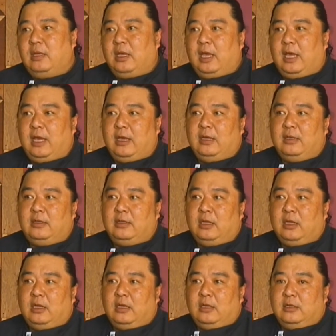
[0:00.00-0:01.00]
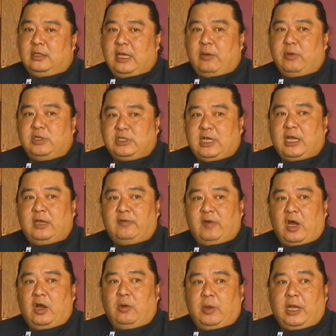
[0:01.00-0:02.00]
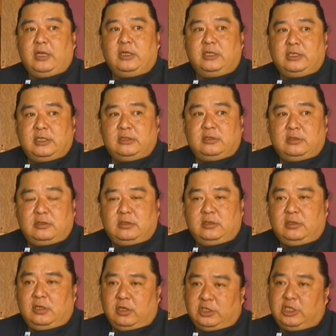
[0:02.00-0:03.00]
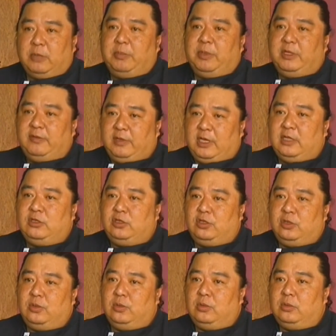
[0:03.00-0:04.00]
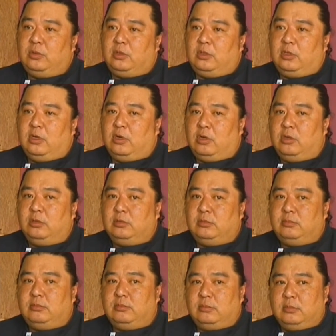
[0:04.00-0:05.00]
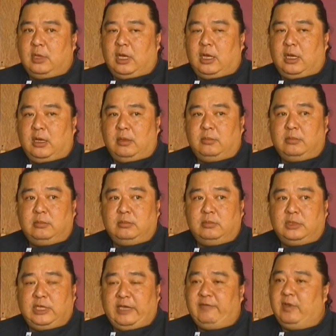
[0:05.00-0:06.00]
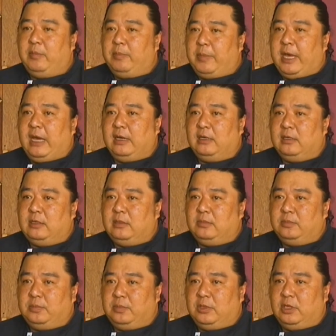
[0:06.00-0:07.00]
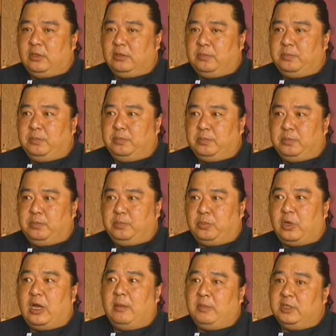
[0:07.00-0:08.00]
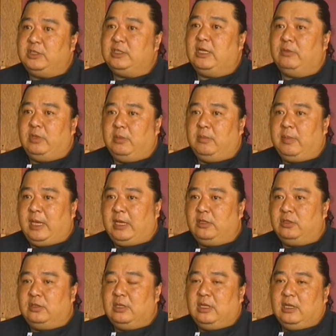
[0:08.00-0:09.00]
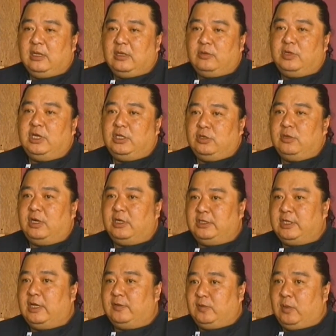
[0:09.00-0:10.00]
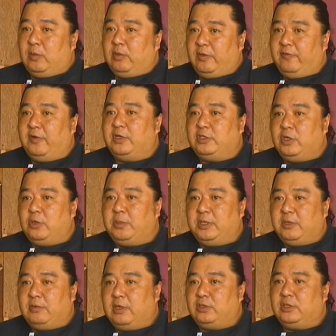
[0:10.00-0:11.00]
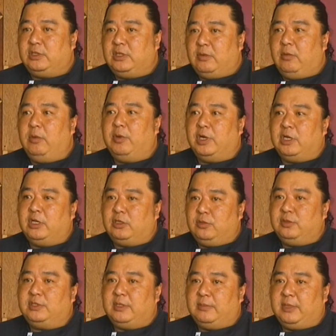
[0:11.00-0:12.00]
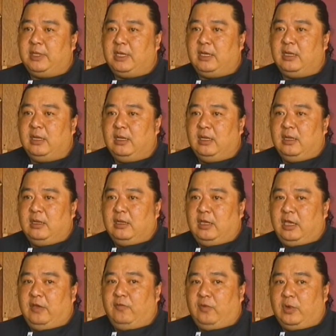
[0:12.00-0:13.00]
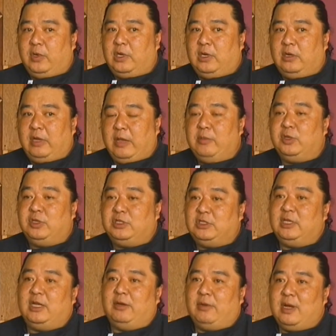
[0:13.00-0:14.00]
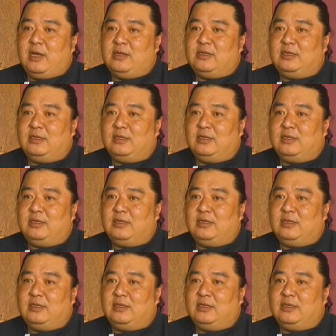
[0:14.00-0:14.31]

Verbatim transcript: and that was kind of our way to just you know jumping into the whole um, giving back you know promise that we made really to ourselves when we first opened the restaurant that we were going to do something if we we're able to stick around.